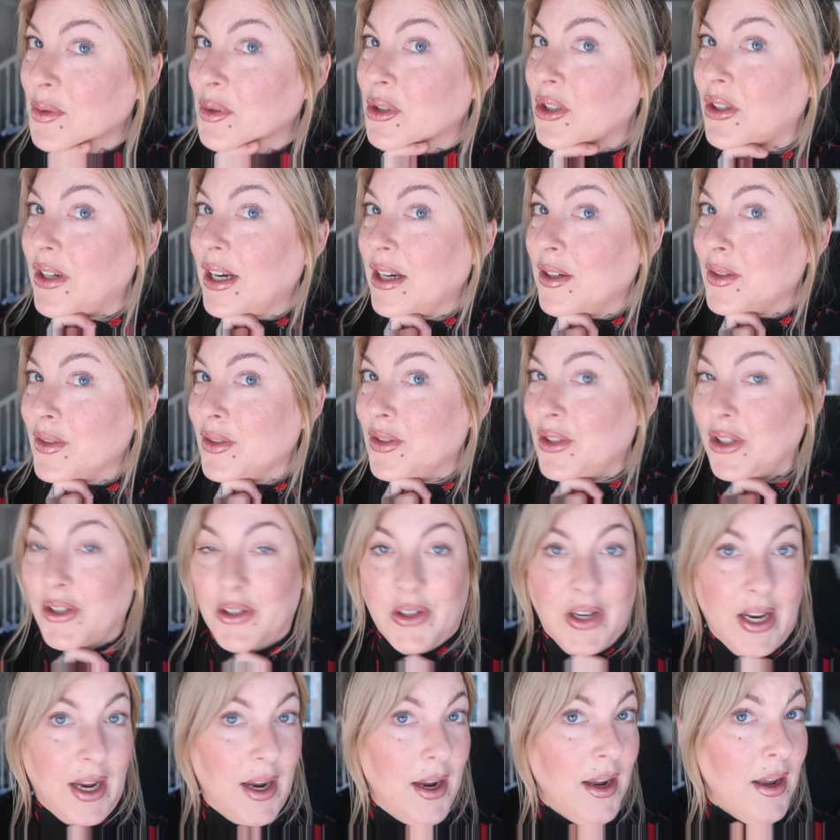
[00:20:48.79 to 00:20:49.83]
when your hair's
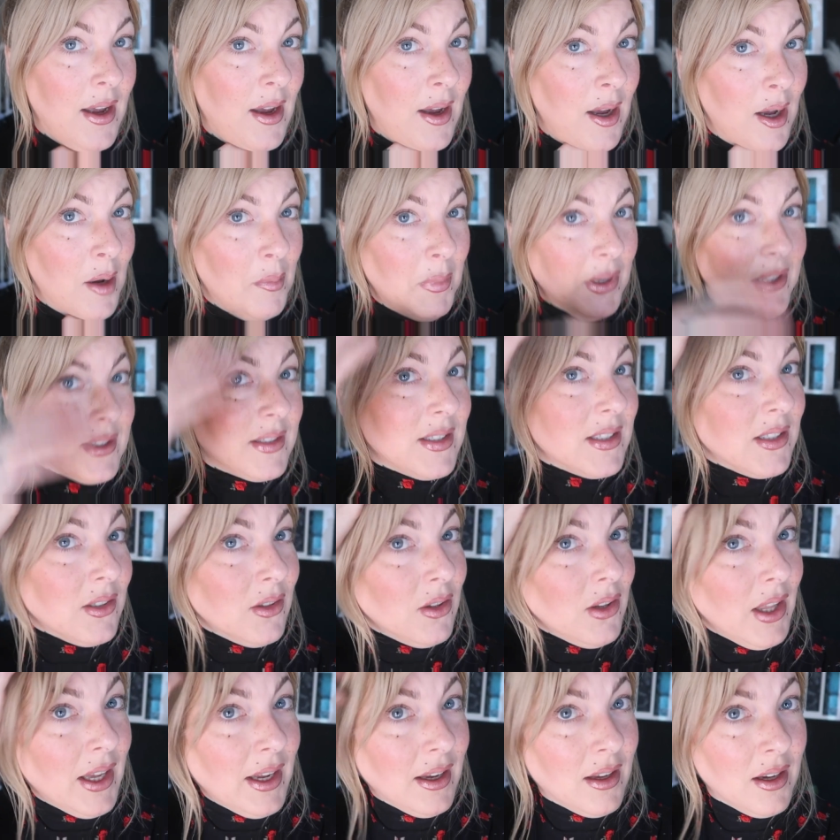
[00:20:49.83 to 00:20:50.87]
dirty but still
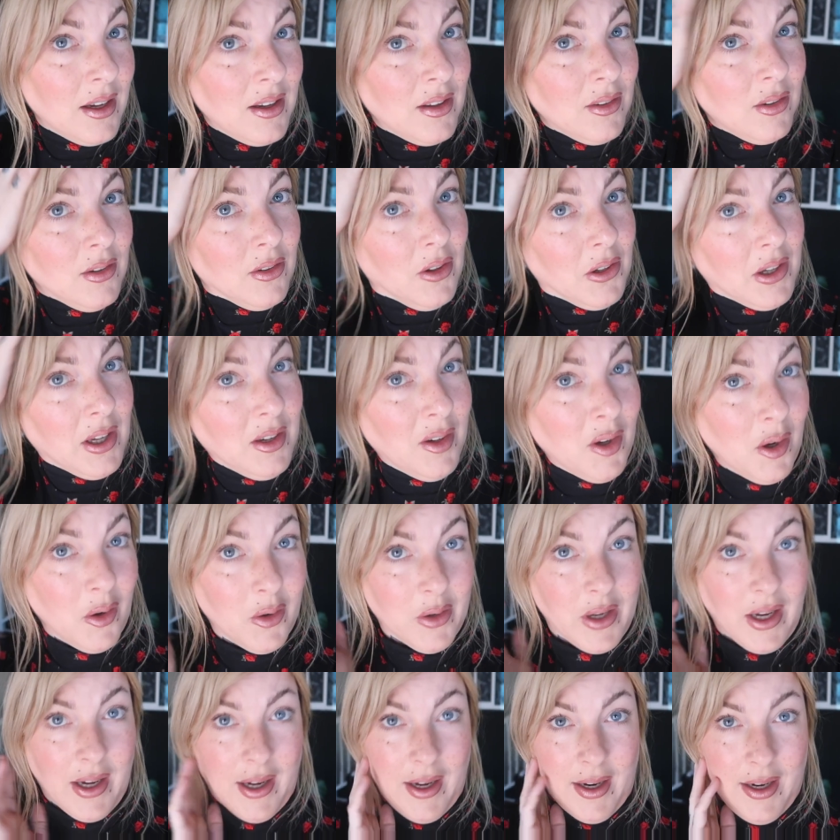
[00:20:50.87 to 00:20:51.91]
like looking
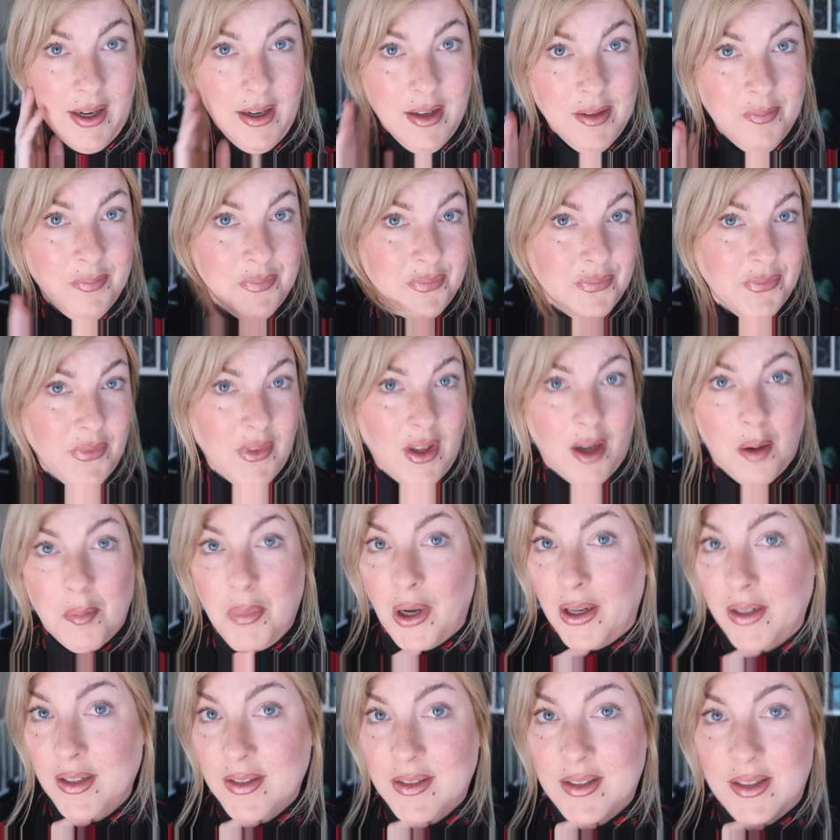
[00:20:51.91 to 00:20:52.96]
okay, a
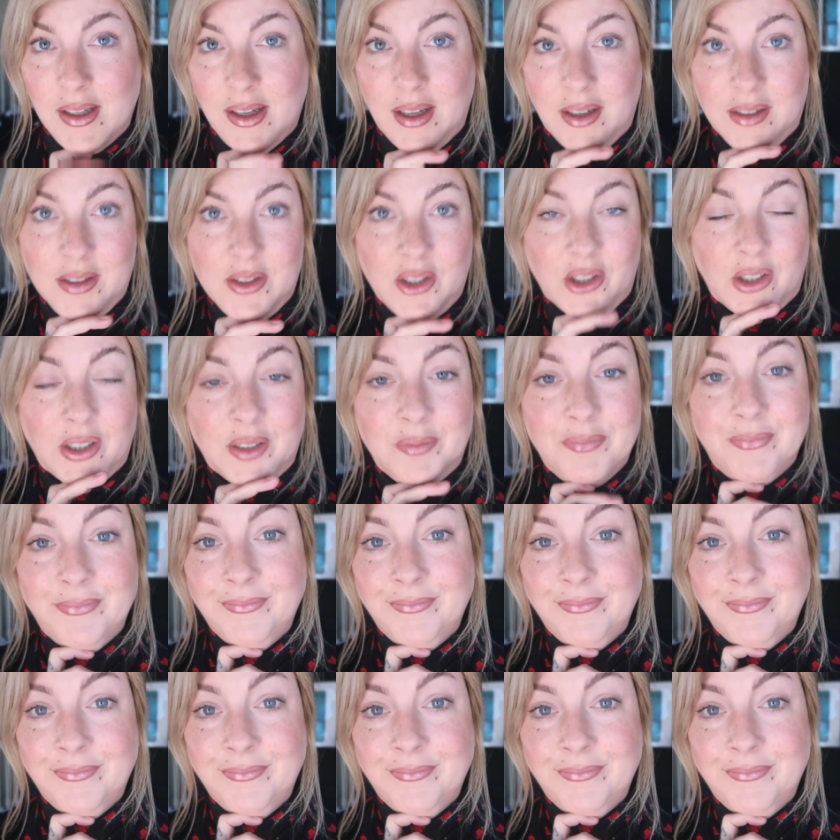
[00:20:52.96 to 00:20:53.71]
bun is the answer.